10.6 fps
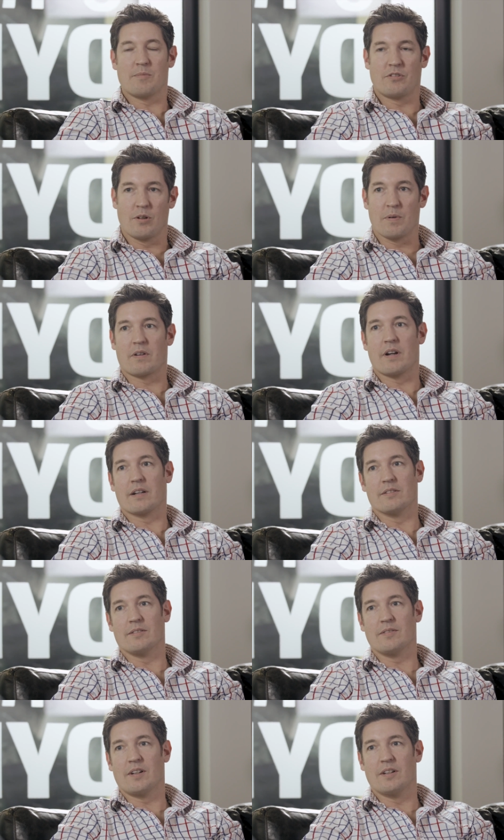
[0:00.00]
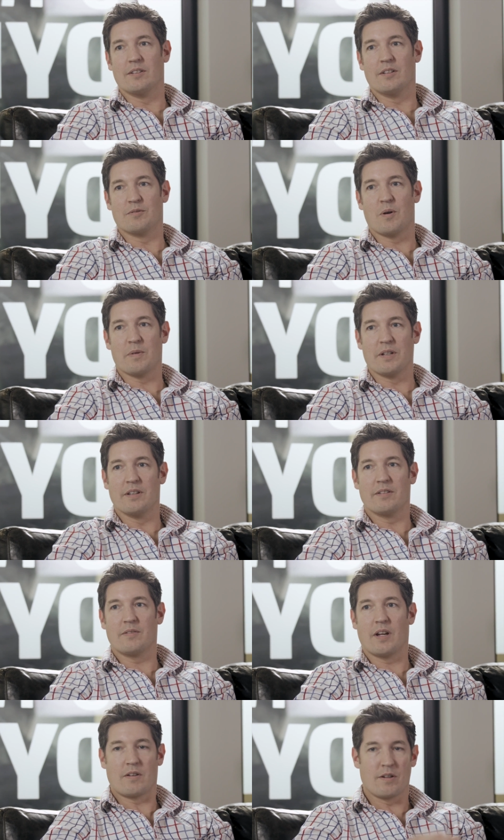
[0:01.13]
I'm super critical uh, of what we do.
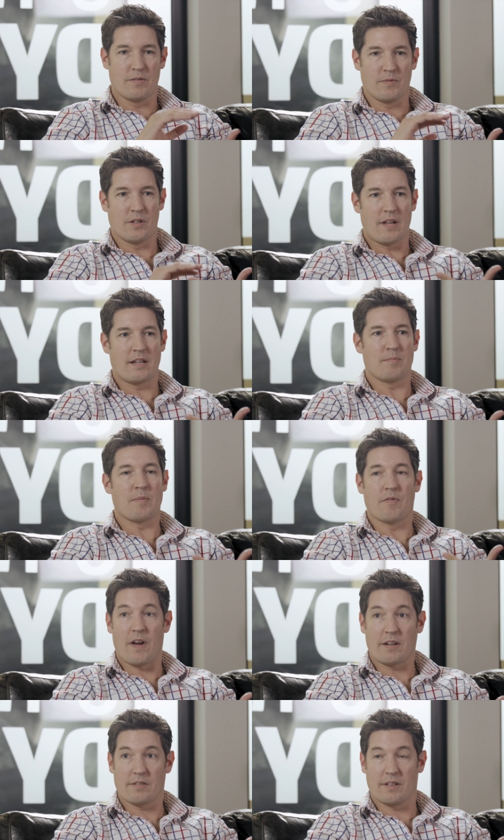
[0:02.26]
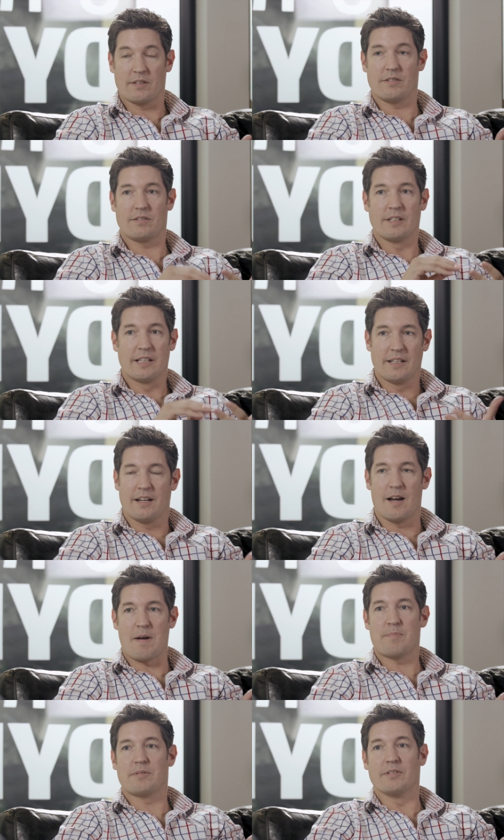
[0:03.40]
You know, mm-hmm. you, you tend to be perfectionists. I'm
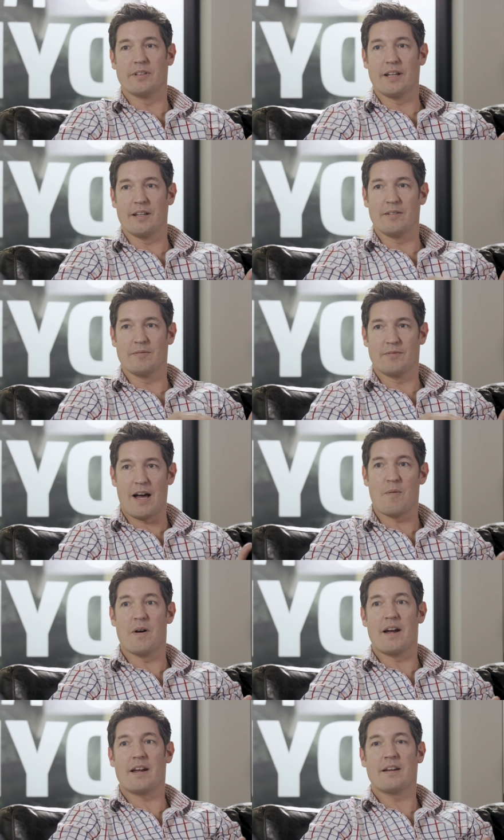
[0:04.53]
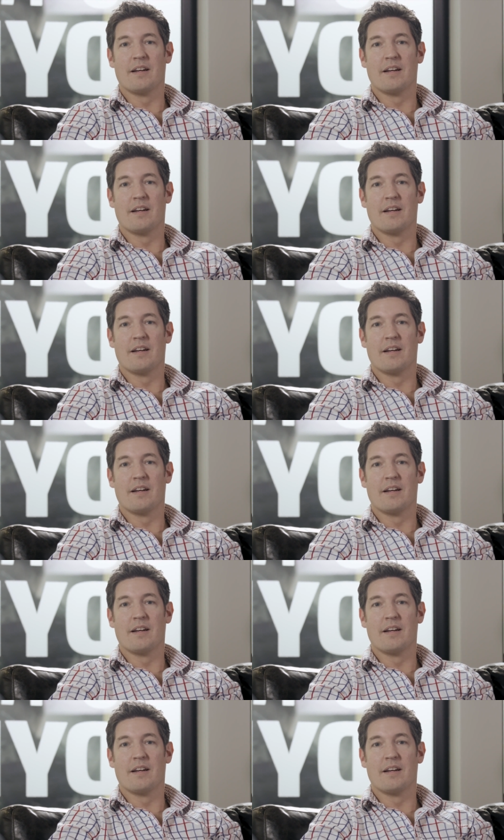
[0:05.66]
absolutely that way.